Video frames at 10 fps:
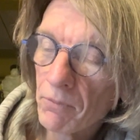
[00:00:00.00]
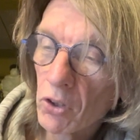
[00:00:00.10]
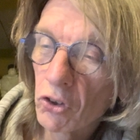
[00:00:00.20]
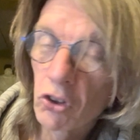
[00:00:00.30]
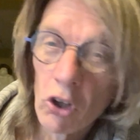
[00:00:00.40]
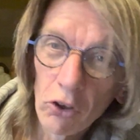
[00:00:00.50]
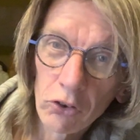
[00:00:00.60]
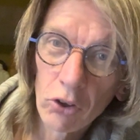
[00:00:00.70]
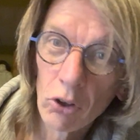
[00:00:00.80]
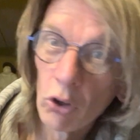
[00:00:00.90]

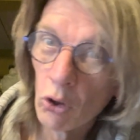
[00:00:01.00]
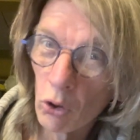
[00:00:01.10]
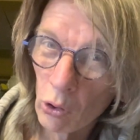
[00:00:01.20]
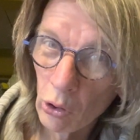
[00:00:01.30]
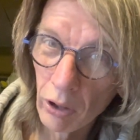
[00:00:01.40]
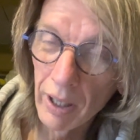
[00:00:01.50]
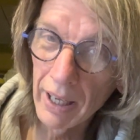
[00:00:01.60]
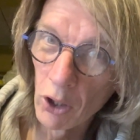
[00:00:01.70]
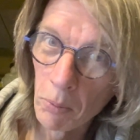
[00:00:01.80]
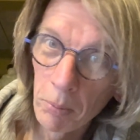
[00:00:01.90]
Scott Ull. I
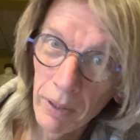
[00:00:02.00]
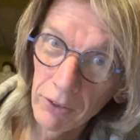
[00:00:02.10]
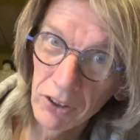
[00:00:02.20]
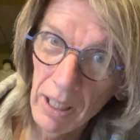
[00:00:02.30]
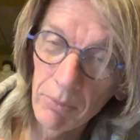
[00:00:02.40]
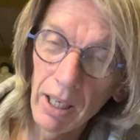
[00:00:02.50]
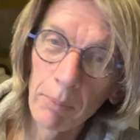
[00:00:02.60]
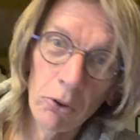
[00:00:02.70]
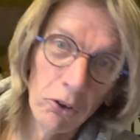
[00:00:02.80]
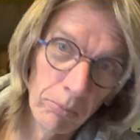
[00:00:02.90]
hope I pronounced his name right. I'll
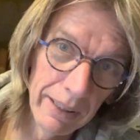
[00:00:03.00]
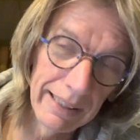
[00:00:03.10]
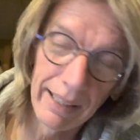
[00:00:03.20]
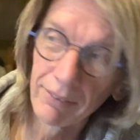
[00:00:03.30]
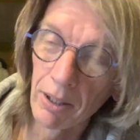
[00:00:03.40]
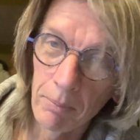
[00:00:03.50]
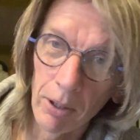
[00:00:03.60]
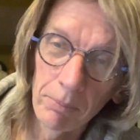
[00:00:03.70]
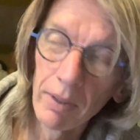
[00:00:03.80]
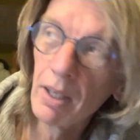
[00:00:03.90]
put some link down at the
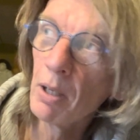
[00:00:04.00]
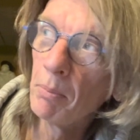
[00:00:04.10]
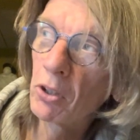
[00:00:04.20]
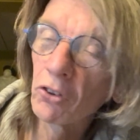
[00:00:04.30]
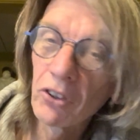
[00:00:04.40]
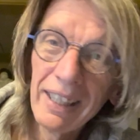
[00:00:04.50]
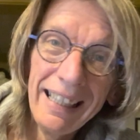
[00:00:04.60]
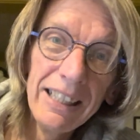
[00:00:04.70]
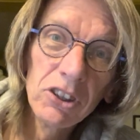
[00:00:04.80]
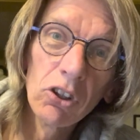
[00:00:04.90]
bottom because
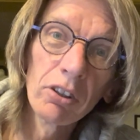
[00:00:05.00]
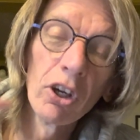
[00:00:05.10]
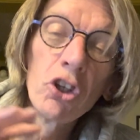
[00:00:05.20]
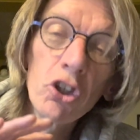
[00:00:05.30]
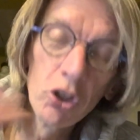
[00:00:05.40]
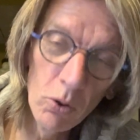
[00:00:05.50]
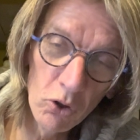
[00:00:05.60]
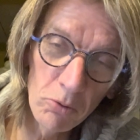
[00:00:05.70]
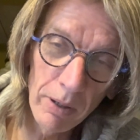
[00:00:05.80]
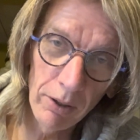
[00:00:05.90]
he's done a
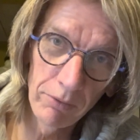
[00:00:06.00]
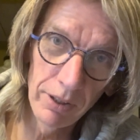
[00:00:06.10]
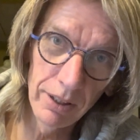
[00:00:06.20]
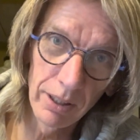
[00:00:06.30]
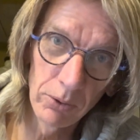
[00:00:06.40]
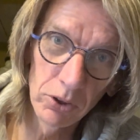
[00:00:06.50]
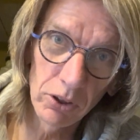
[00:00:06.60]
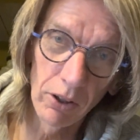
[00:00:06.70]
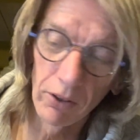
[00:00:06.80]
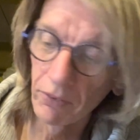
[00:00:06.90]
huge amount of videos
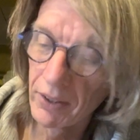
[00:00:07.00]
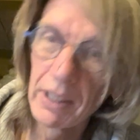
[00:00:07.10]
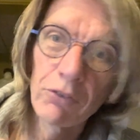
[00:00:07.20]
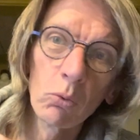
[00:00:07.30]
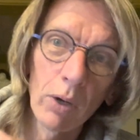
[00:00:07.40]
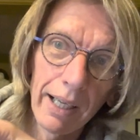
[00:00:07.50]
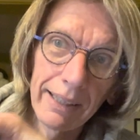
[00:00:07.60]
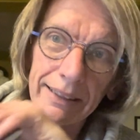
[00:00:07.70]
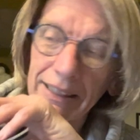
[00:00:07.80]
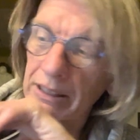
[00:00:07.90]
on the different
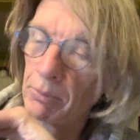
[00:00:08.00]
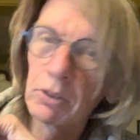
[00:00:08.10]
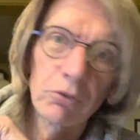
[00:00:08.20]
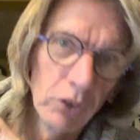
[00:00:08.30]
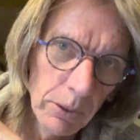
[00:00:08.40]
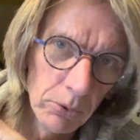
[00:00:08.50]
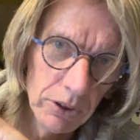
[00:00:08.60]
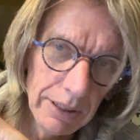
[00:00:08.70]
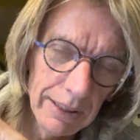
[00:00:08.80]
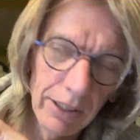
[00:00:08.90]
wireless systems, the
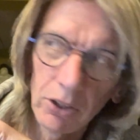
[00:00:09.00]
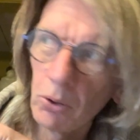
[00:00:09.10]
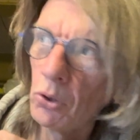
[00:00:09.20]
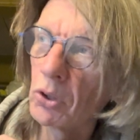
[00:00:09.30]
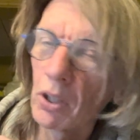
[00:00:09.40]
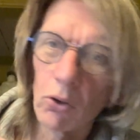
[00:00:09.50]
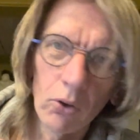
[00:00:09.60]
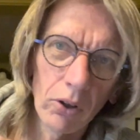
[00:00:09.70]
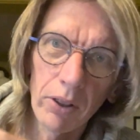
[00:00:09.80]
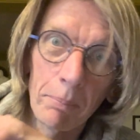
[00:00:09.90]
frequencies they use, and
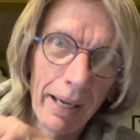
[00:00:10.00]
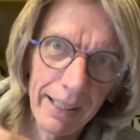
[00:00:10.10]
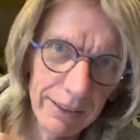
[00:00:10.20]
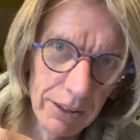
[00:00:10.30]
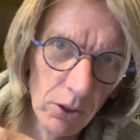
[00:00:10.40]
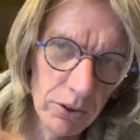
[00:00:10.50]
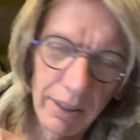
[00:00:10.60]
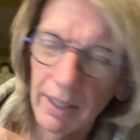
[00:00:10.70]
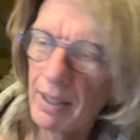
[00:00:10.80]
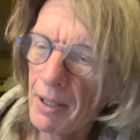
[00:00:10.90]
all on the bands they use and
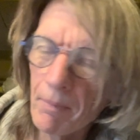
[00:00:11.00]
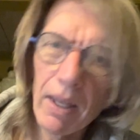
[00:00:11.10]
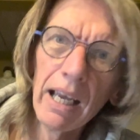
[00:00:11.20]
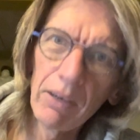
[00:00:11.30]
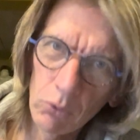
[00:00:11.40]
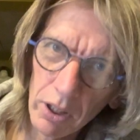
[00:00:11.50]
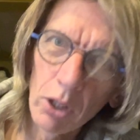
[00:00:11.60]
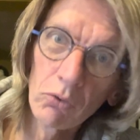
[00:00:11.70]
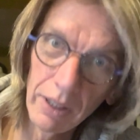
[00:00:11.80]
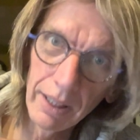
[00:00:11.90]
that. If you want to
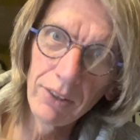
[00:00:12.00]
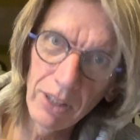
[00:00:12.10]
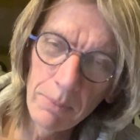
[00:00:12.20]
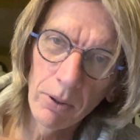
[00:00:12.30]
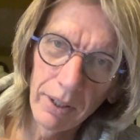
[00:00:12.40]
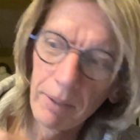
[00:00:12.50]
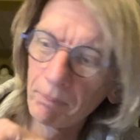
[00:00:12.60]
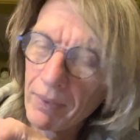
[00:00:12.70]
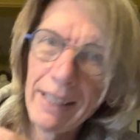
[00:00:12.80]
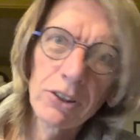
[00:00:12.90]
go really deep on it,
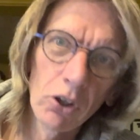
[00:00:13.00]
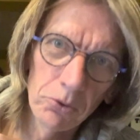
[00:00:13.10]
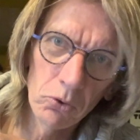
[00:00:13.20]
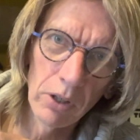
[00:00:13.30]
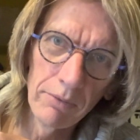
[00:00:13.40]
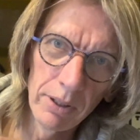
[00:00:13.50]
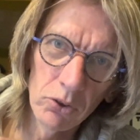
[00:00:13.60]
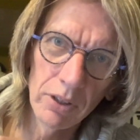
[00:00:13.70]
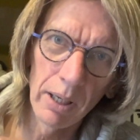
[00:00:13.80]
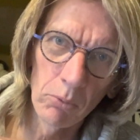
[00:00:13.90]
he's got some great videos
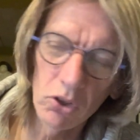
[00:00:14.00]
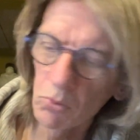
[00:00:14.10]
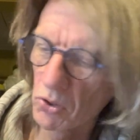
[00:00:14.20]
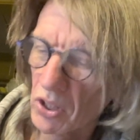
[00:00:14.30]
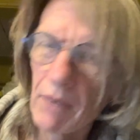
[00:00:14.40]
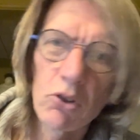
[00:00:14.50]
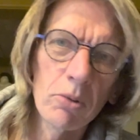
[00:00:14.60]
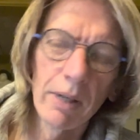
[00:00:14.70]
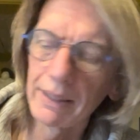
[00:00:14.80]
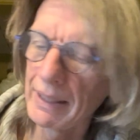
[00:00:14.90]
on that which give you
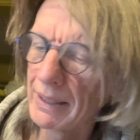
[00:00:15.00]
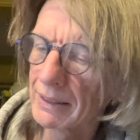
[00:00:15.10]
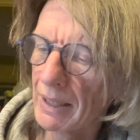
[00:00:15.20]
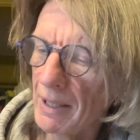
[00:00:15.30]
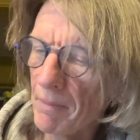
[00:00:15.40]
some ideas.